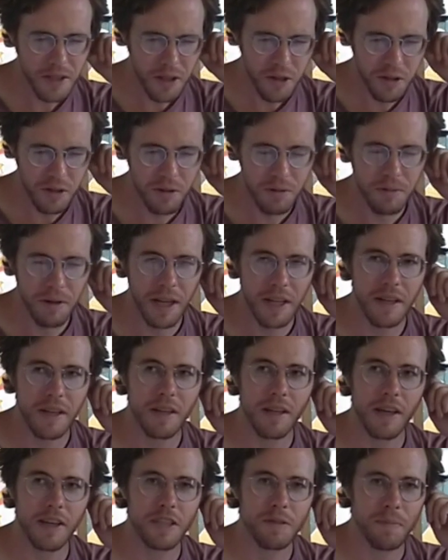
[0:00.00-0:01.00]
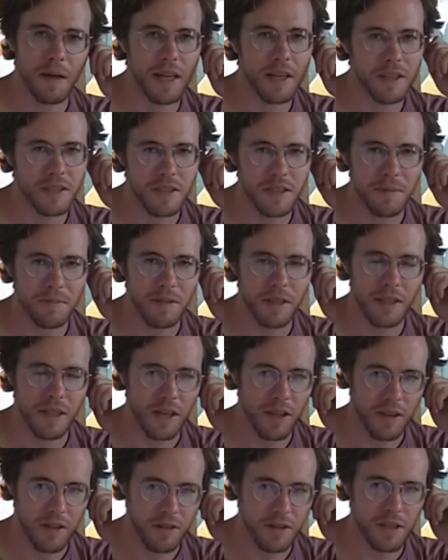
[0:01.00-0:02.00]
Their rated lifespan is something
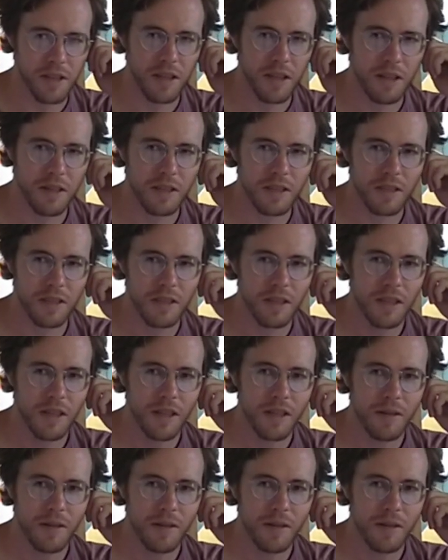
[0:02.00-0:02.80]
like 30 years.